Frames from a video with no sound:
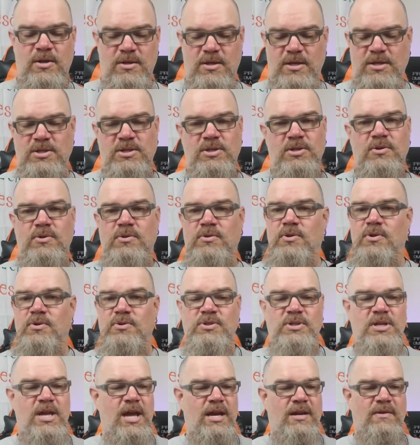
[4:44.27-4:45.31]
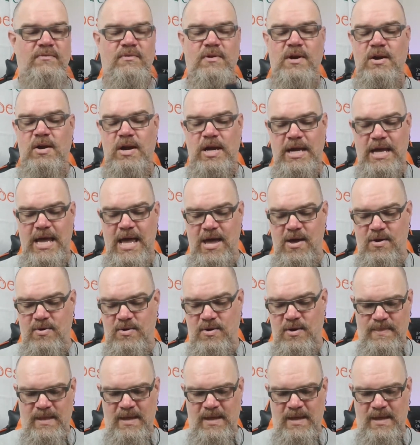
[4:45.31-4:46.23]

They show no sign of wearing out.